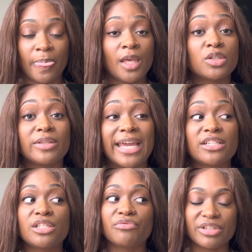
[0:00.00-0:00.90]
So they
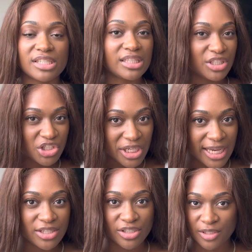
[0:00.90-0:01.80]
actually recently
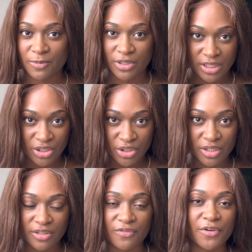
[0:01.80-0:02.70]
changed this procedure,
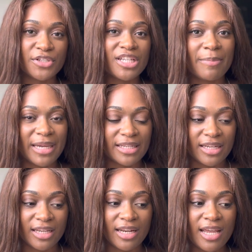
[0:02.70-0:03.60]
because the first time I did
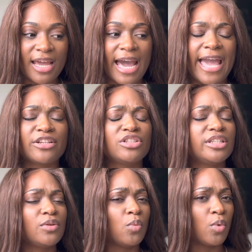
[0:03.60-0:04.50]
it, I actually
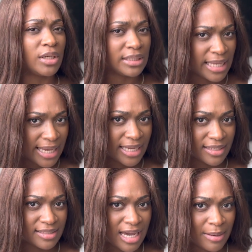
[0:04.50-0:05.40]
did one leg at a
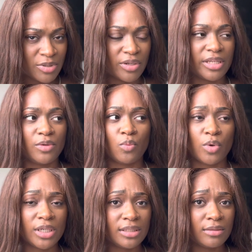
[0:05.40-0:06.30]
time. So I did
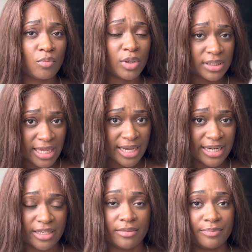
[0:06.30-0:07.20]
one
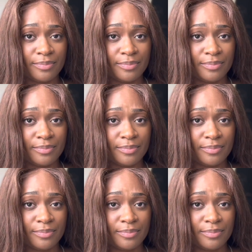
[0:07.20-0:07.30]
leg.